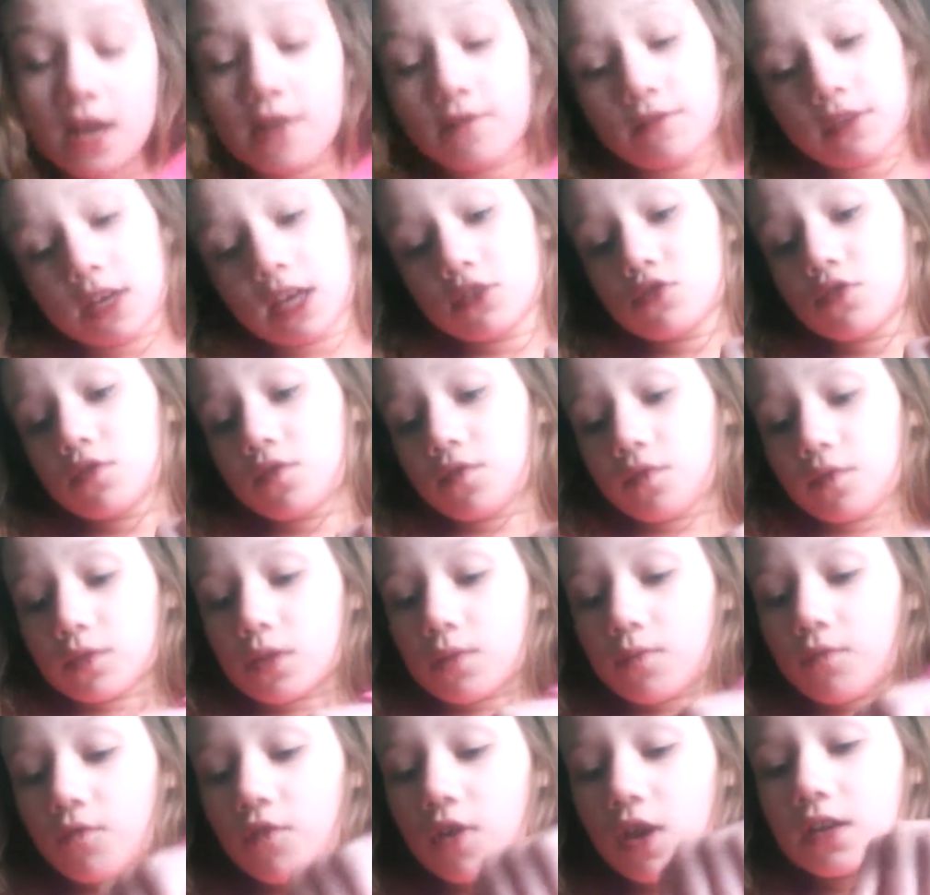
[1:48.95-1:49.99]
If I can't do it
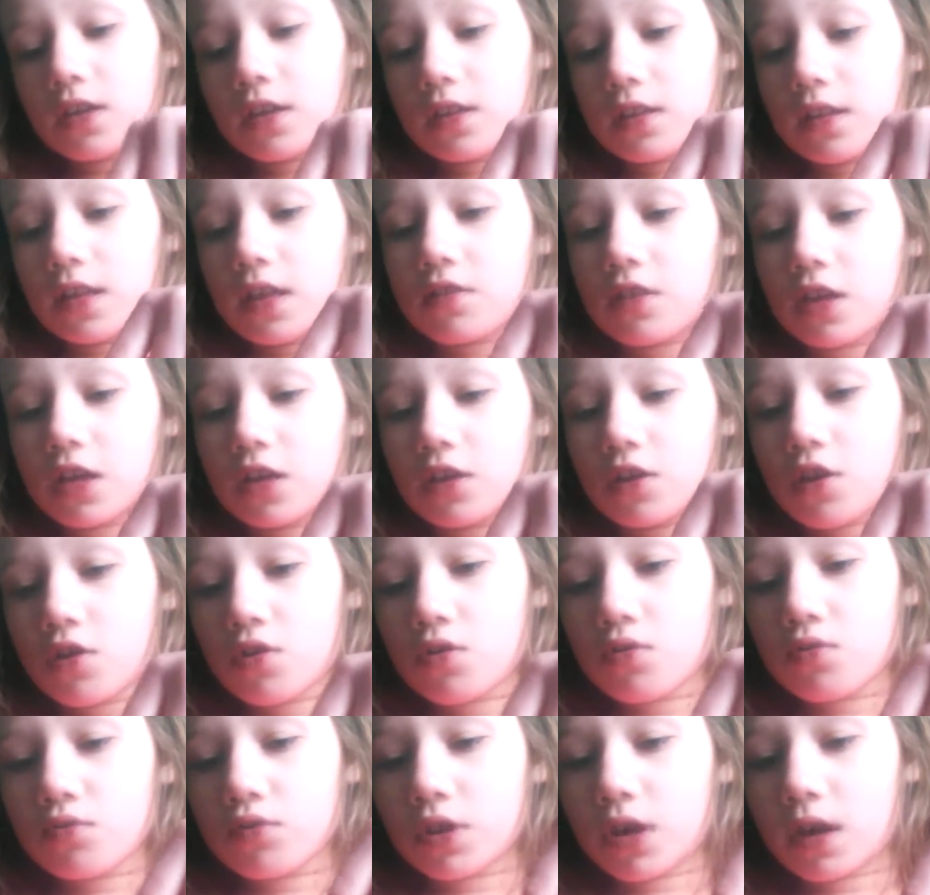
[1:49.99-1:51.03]
with a friend and they say
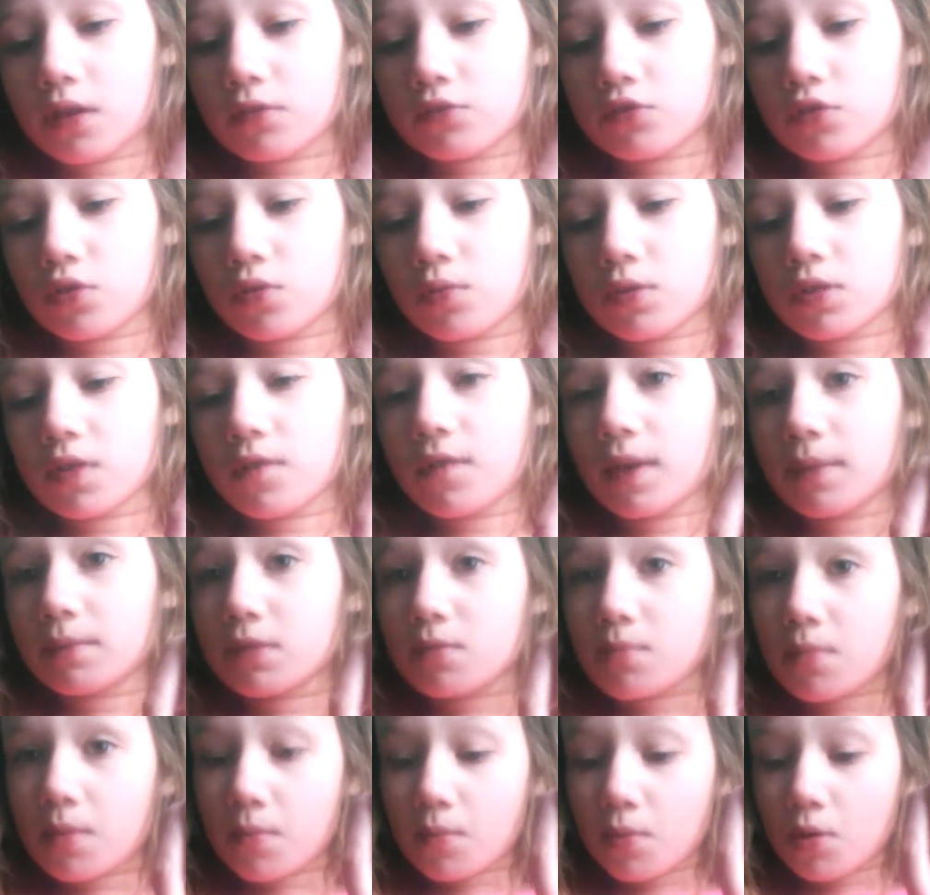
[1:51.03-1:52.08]
no, then I'll do it with a
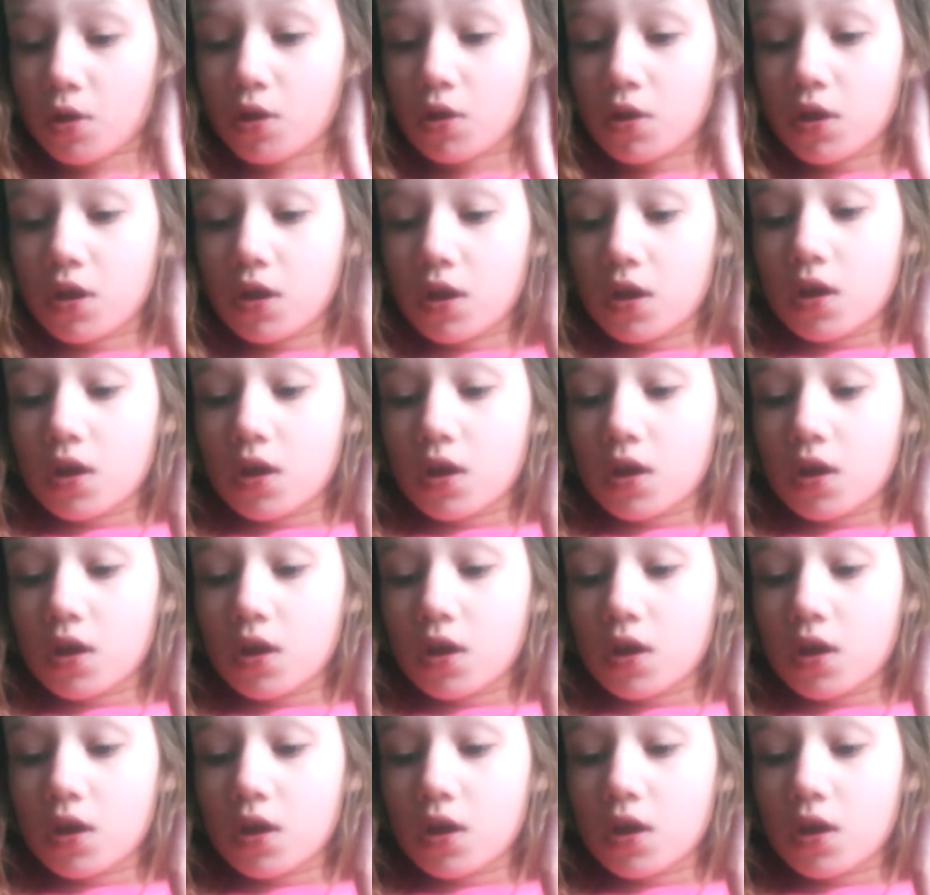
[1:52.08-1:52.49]
family member.